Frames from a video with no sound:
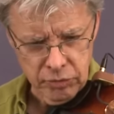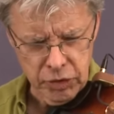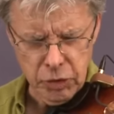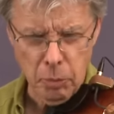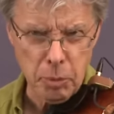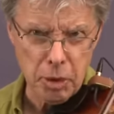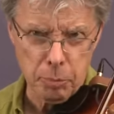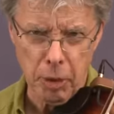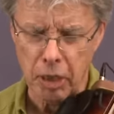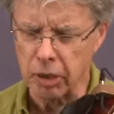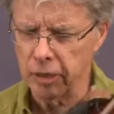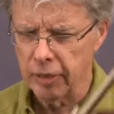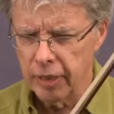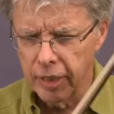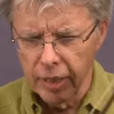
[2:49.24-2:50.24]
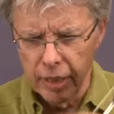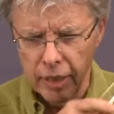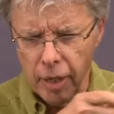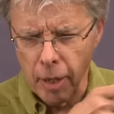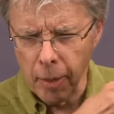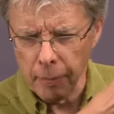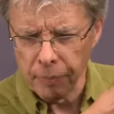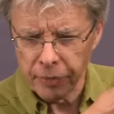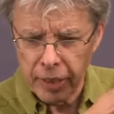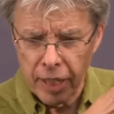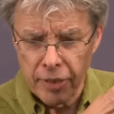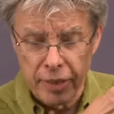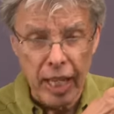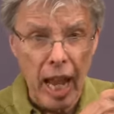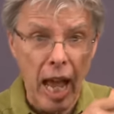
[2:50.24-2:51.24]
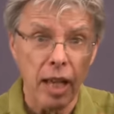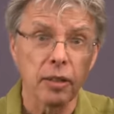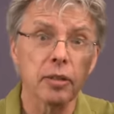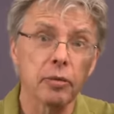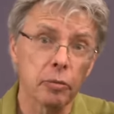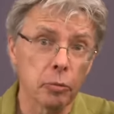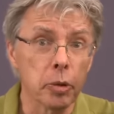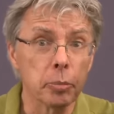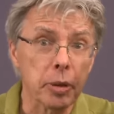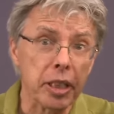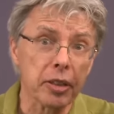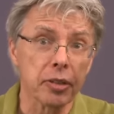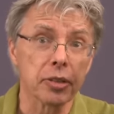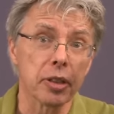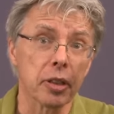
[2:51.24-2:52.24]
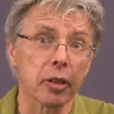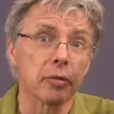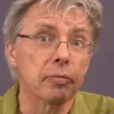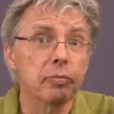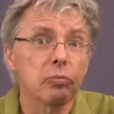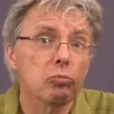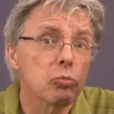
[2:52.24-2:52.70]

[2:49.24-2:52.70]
So much better. Um, that would be considered